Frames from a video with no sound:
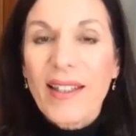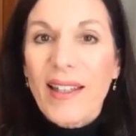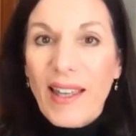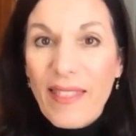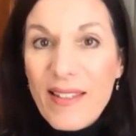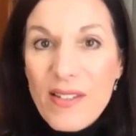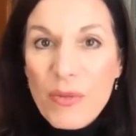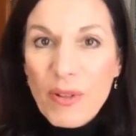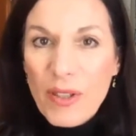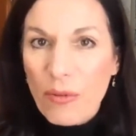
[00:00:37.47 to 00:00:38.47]
And this is
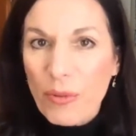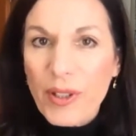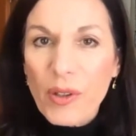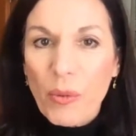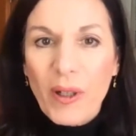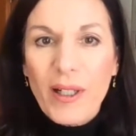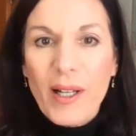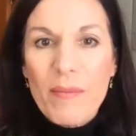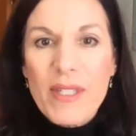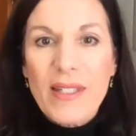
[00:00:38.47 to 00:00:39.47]
where the real work
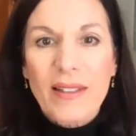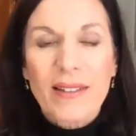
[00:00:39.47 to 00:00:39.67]
comes in.